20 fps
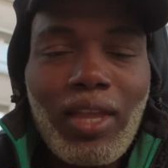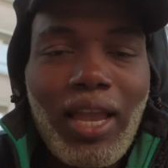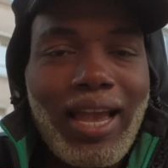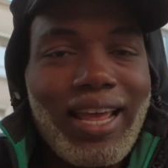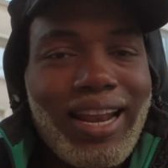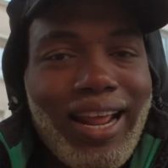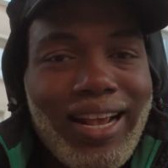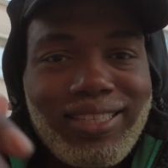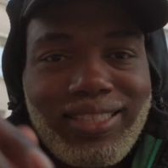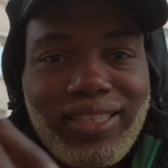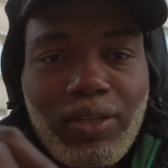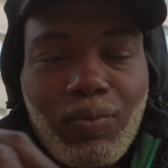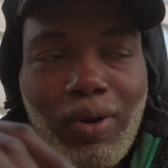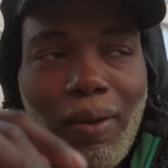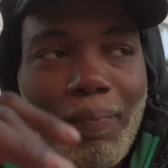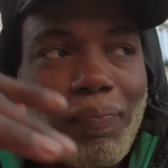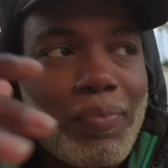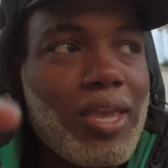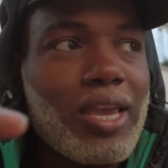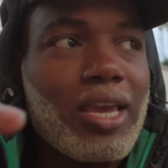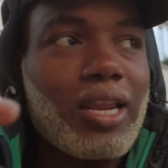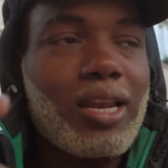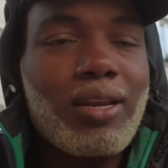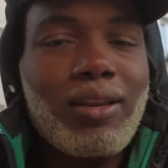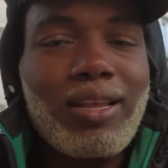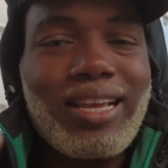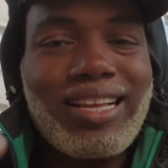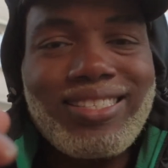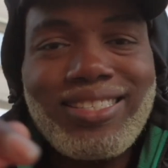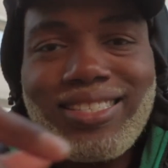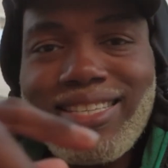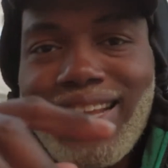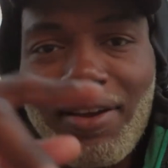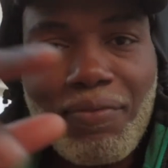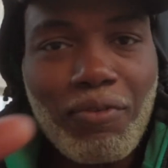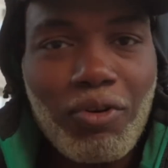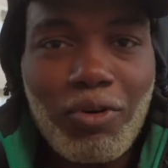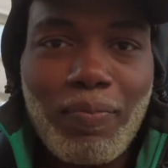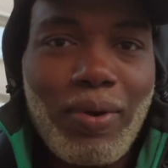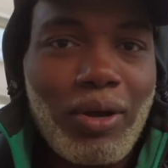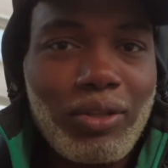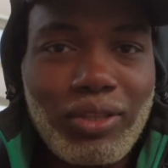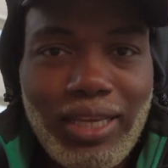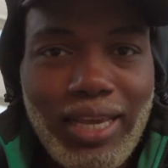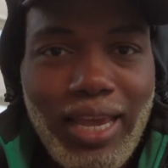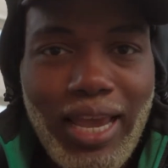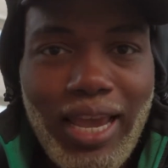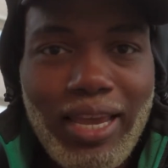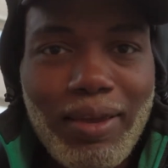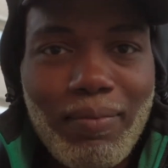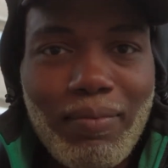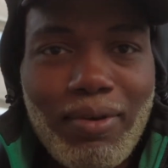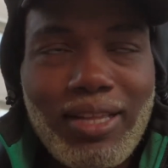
And actually, when I'm thinking, it's never about the game.